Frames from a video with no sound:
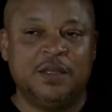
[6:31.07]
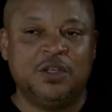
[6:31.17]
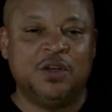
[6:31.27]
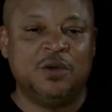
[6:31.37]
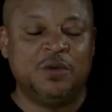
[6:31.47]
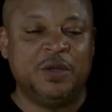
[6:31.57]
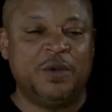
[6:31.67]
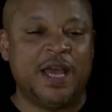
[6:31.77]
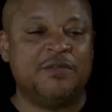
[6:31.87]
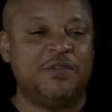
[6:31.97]
you know, we,
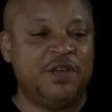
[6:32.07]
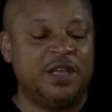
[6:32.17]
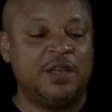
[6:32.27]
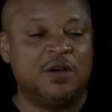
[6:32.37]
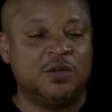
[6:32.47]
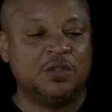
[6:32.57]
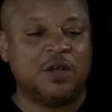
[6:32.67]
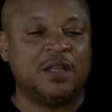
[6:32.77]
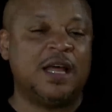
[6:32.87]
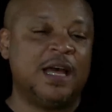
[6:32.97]
we have the videos
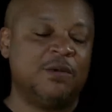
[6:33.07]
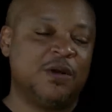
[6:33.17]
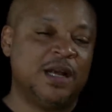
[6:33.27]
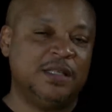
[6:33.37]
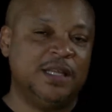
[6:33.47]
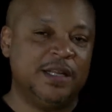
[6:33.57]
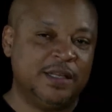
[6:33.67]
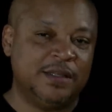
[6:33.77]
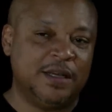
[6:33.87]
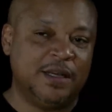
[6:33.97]
online where I did it
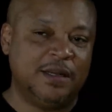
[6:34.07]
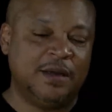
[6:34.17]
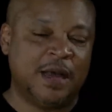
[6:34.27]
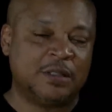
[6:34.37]
and uh,